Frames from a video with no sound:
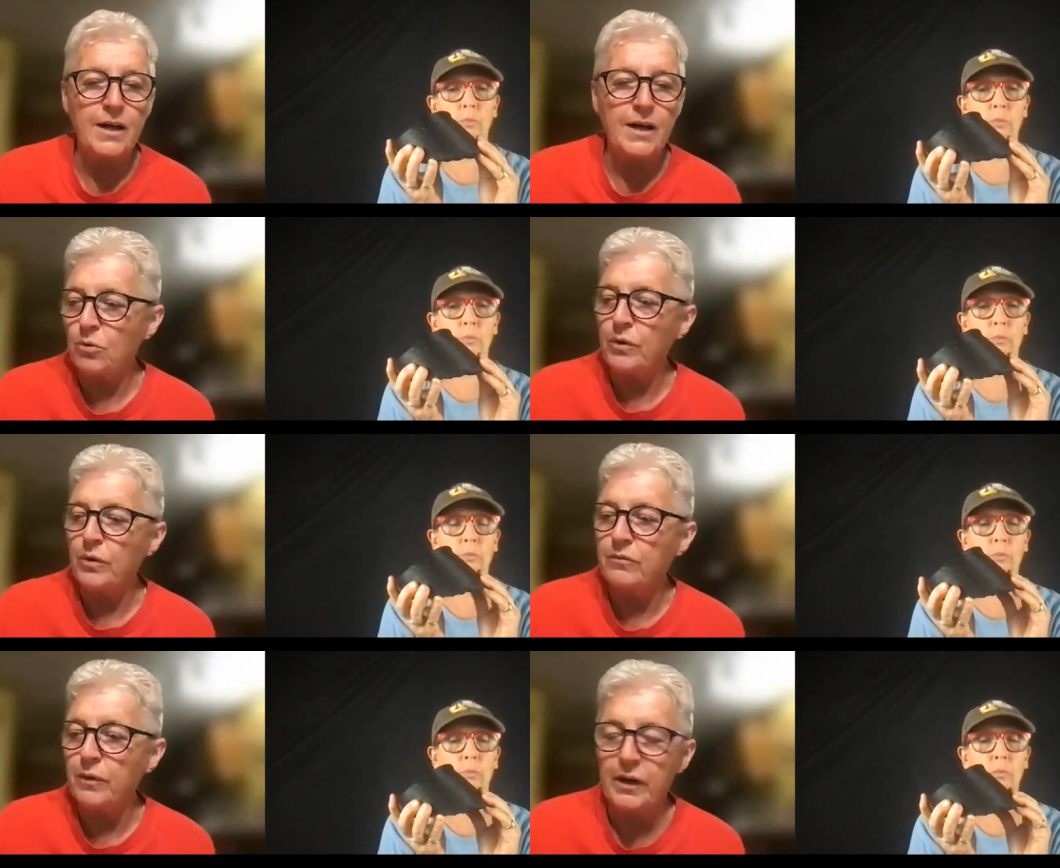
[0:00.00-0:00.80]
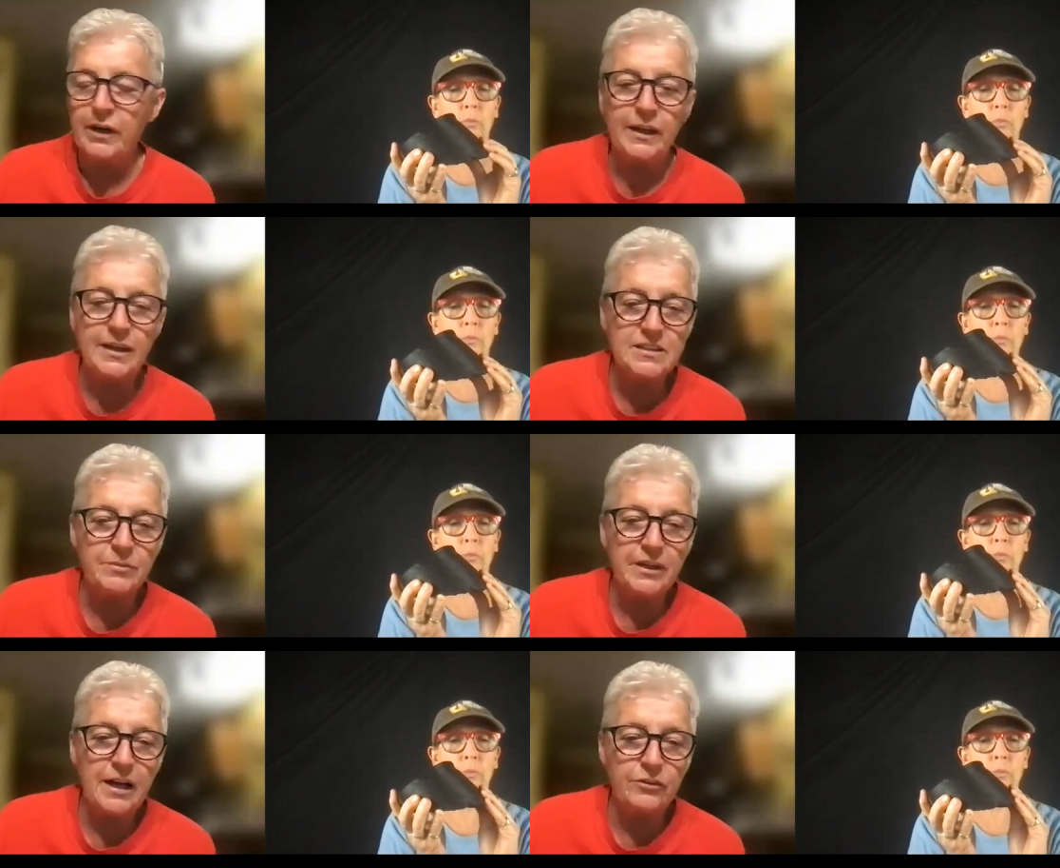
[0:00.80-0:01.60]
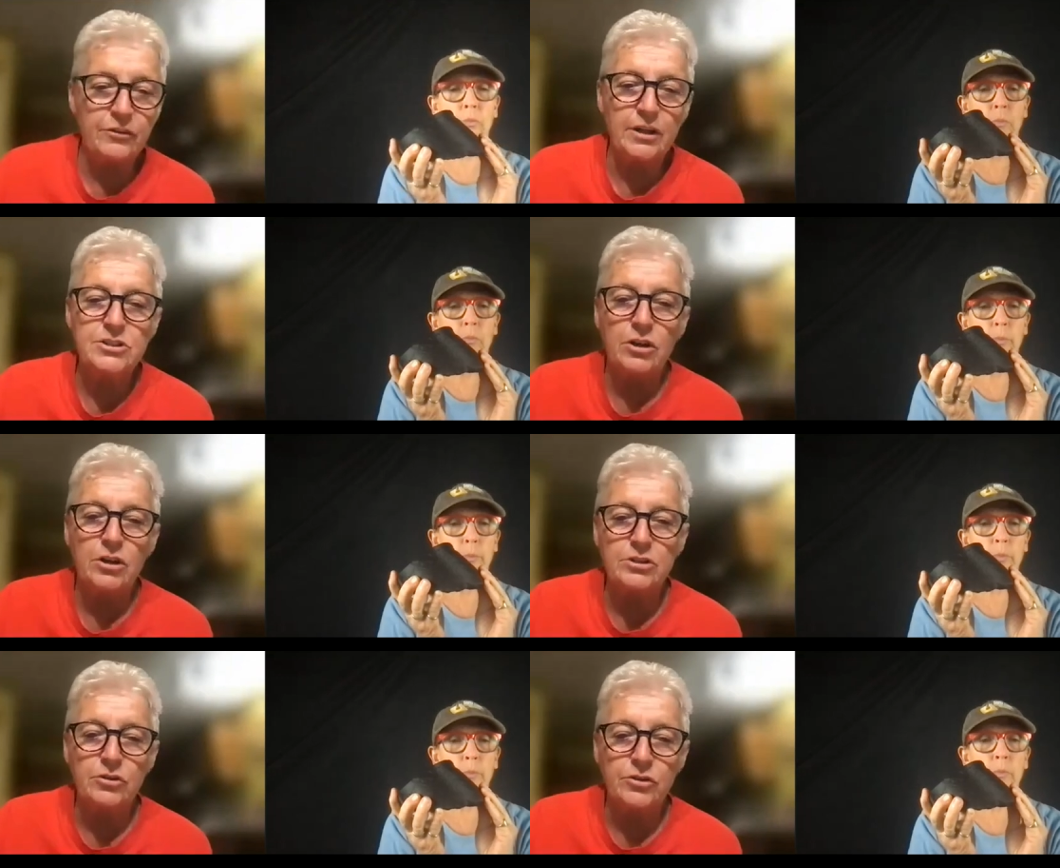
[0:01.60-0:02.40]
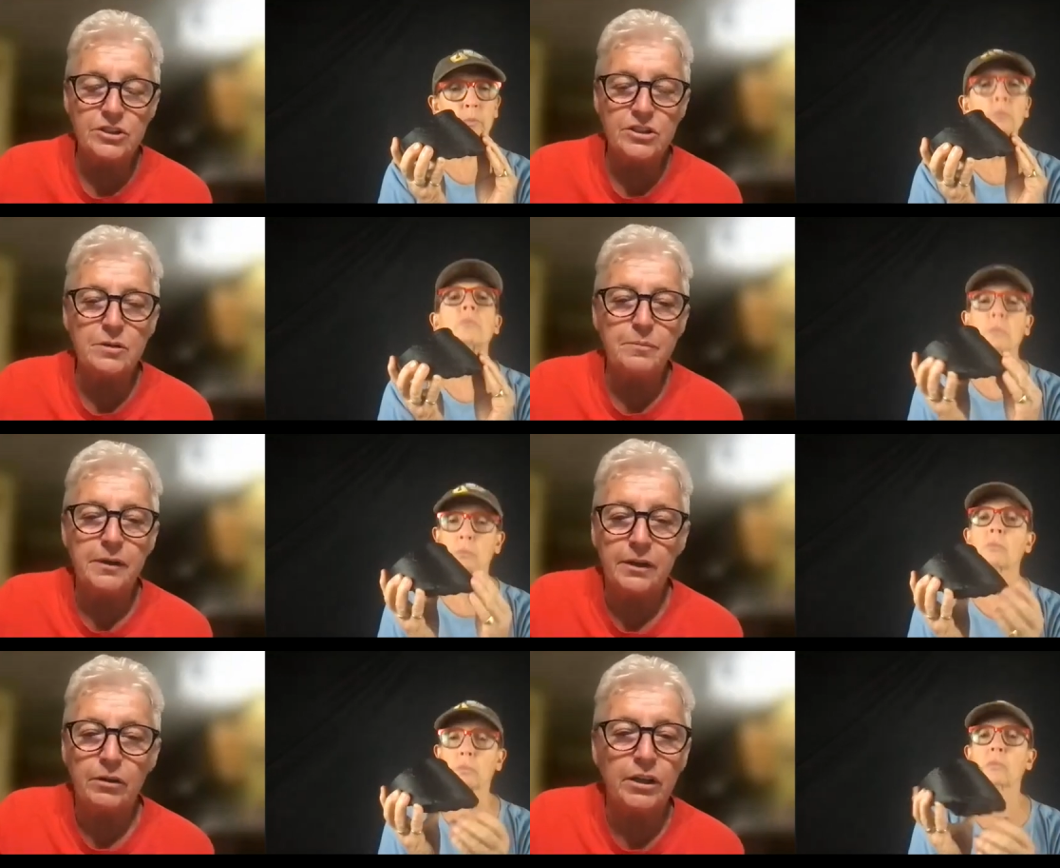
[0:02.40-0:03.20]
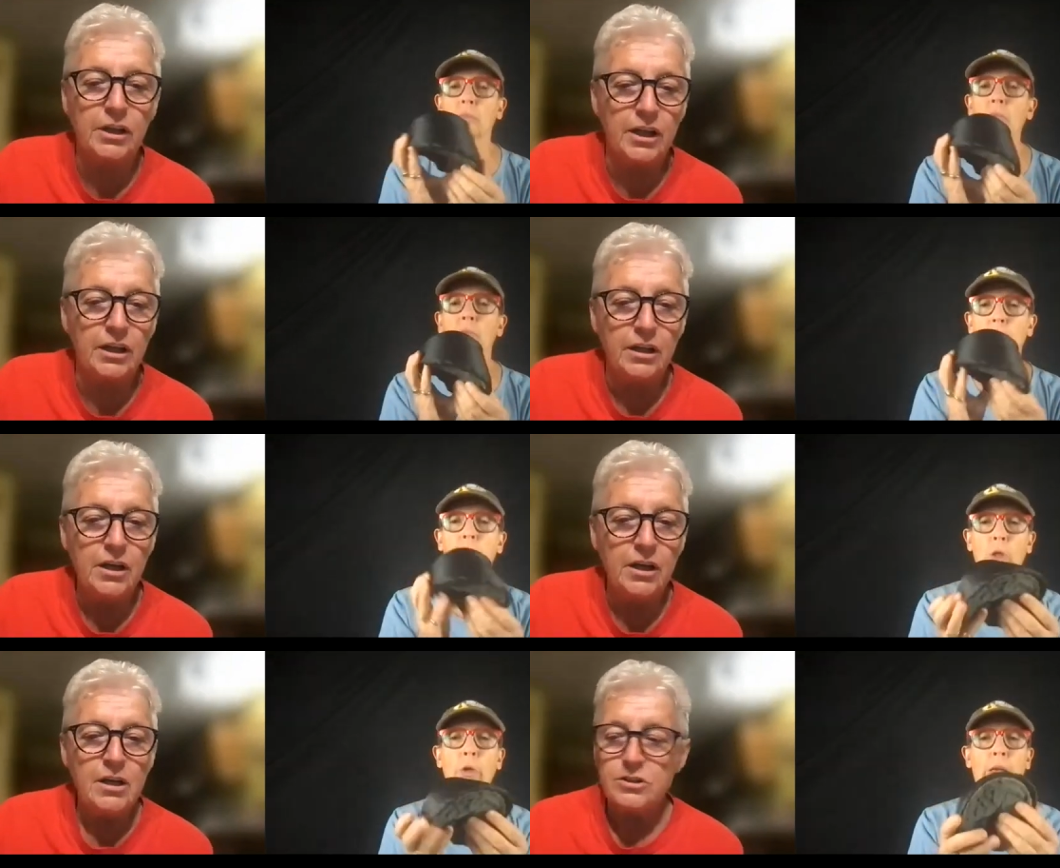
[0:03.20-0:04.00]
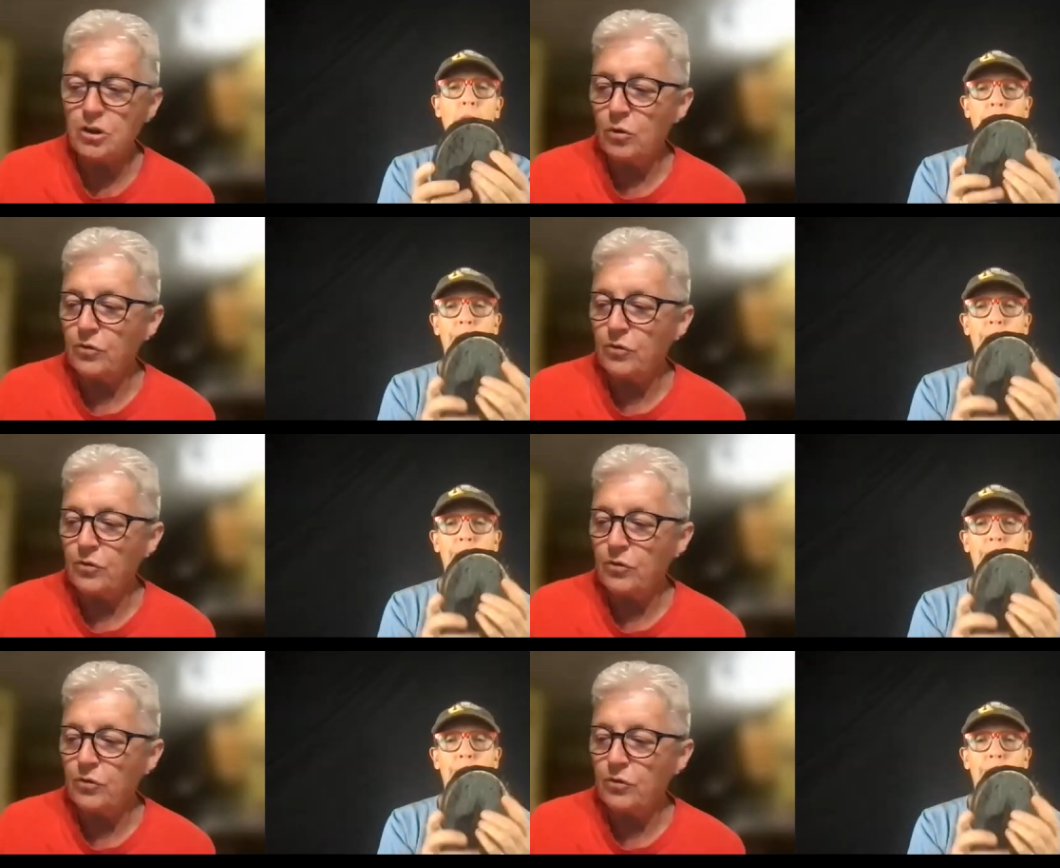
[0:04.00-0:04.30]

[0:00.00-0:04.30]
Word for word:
Speaker 1: So we, we wanted to get something out there and get started. So this is the beginner kit. Okay. So